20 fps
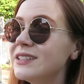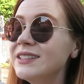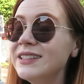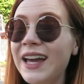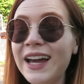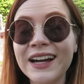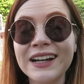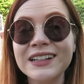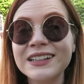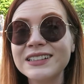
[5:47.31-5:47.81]

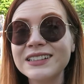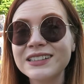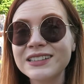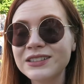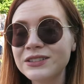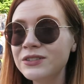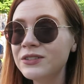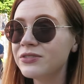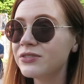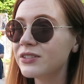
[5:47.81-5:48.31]
yeah.
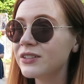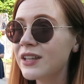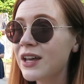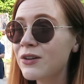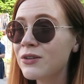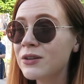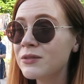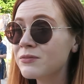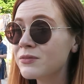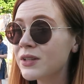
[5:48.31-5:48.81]
Oof,
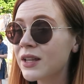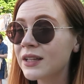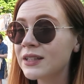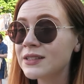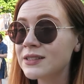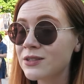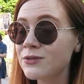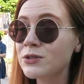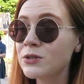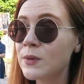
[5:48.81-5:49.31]
now I'm like
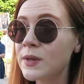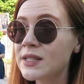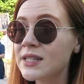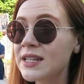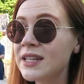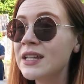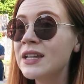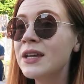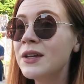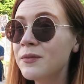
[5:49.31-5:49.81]
so
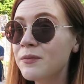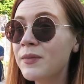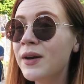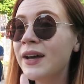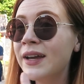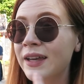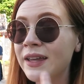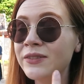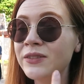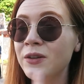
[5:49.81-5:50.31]
sweaty.
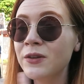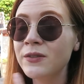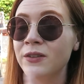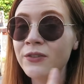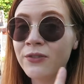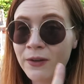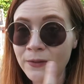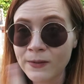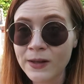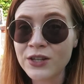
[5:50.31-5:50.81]

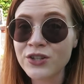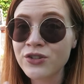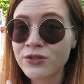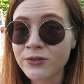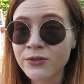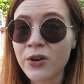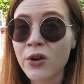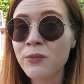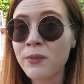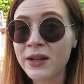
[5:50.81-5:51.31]
The
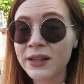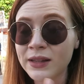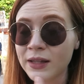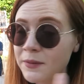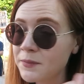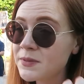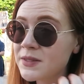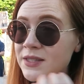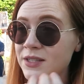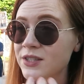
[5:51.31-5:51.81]
foundation around my
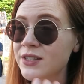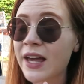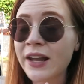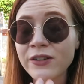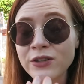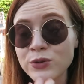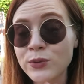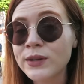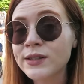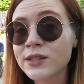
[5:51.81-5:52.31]
lips just
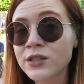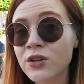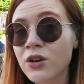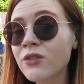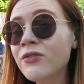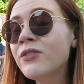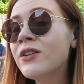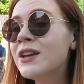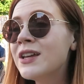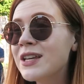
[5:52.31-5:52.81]
kind of sweated
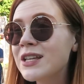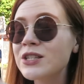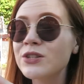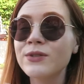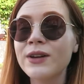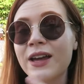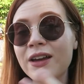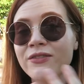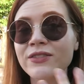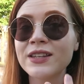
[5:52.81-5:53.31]
off,
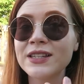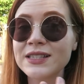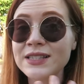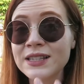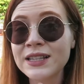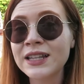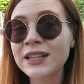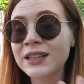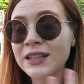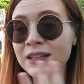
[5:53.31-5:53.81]
so I have this
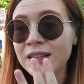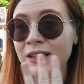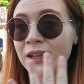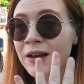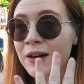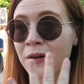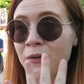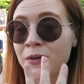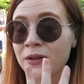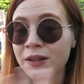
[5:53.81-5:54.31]
little
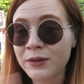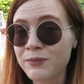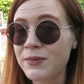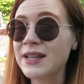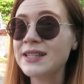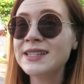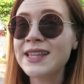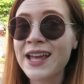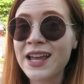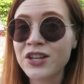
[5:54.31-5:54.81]
like
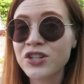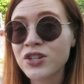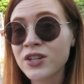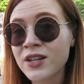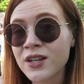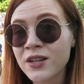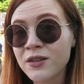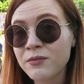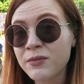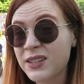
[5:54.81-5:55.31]
mustache,
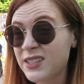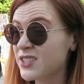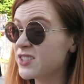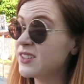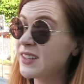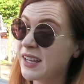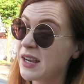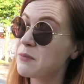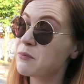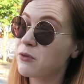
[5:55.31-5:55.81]
but it's
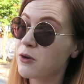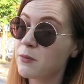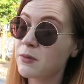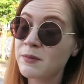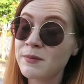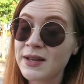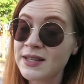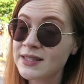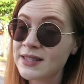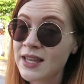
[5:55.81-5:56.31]
not like a
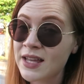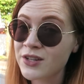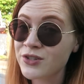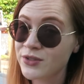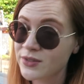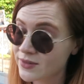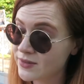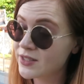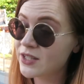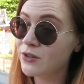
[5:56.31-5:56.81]
proper
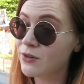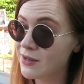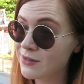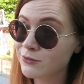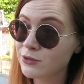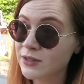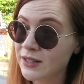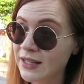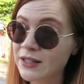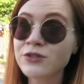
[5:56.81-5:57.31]
mustache. It's, you know, I
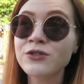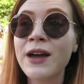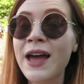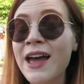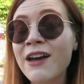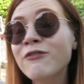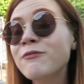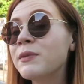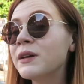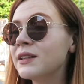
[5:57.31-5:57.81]
would like to
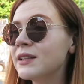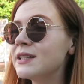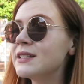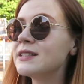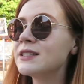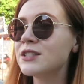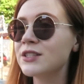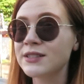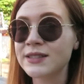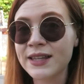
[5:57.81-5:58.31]
have, but
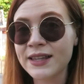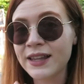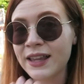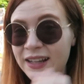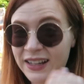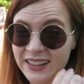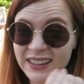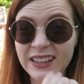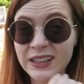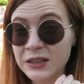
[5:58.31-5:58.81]
it's just
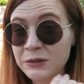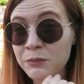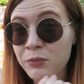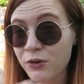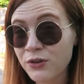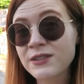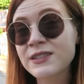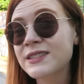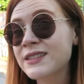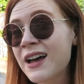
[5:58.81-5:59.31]
like a little
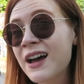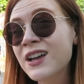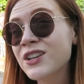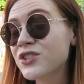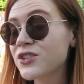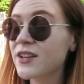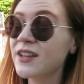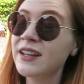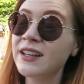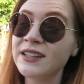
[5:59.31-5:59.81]
porn
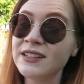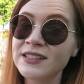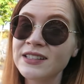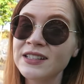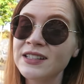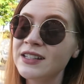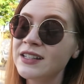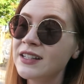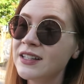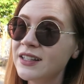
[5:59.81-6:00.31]
stash, and
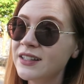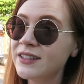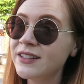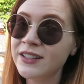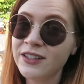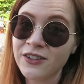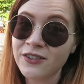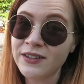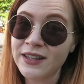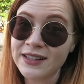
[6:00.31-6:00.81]

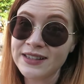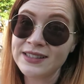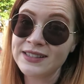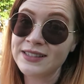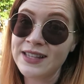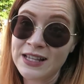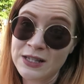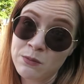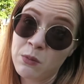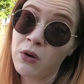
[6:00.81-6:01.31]
you know,
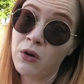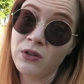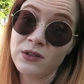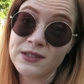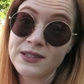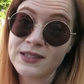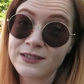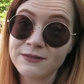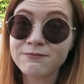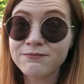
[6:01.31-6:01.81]
that's
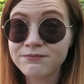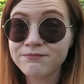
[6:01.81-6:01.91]
balls.